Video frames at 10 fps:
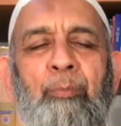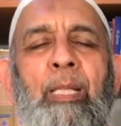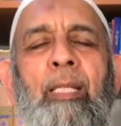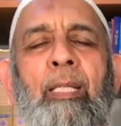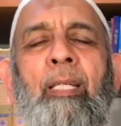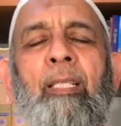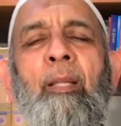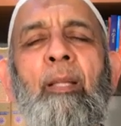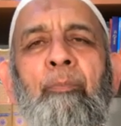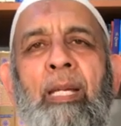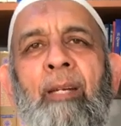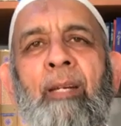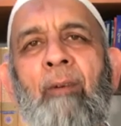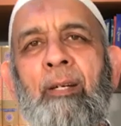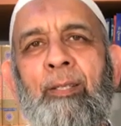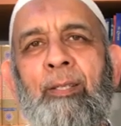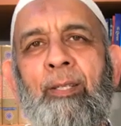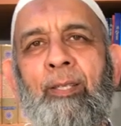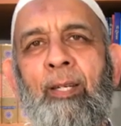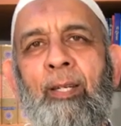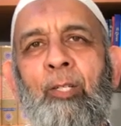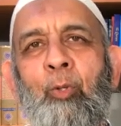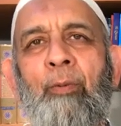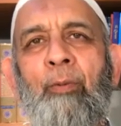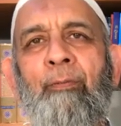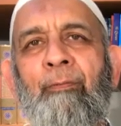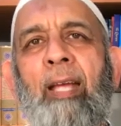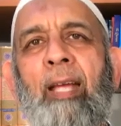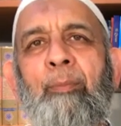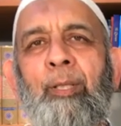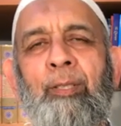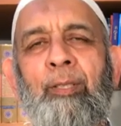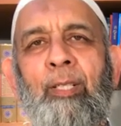B, the big advantage is that it's got fiber.